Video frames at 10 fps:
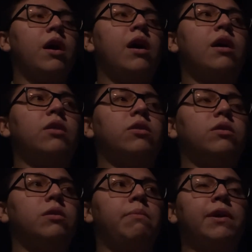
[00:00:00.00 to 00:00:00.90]
And
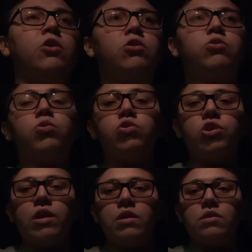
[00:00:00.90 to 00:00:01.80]
the bigger your tool
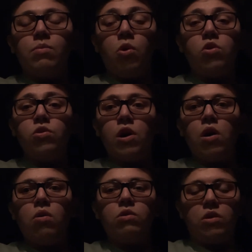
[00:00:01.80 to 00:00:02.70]
shit is, the more you
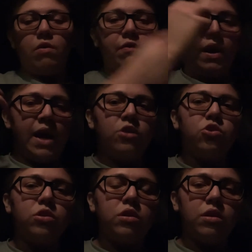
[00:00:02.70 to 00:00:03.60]
know,
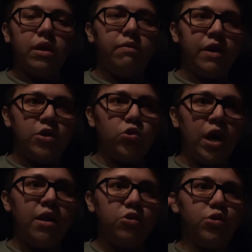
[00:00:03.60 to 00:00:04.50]
financially, like financial
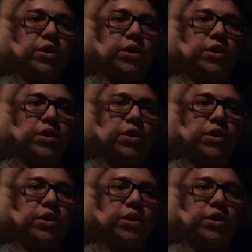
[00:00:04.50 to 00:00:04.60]
knowledge or